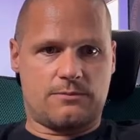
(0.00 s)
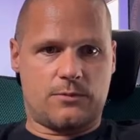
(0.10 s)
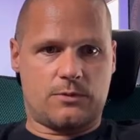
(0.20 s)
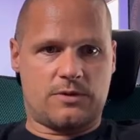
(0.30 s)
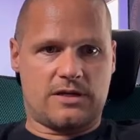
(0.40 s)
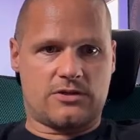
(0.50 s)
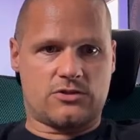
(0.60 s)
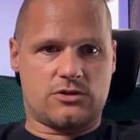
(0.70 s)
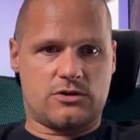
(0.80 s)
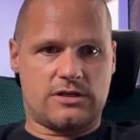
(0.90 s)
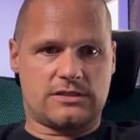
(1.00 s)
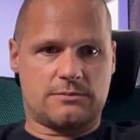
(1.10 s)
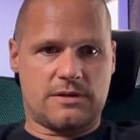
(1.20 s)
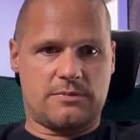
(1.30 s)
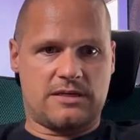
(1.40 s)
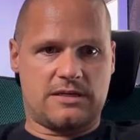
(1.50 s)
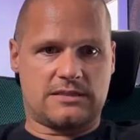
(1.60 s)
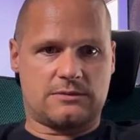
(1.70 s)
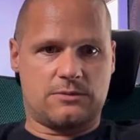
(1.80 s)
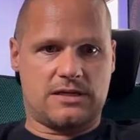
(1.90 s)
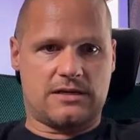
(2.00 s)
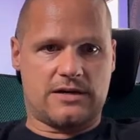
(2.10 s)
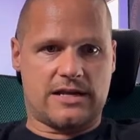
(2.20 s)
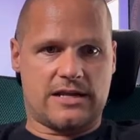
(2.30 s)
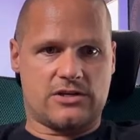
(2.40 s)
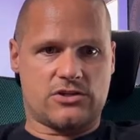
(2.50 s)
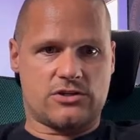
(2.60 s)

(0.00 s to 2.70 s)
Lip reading: What we can draw is maybe this weekly range,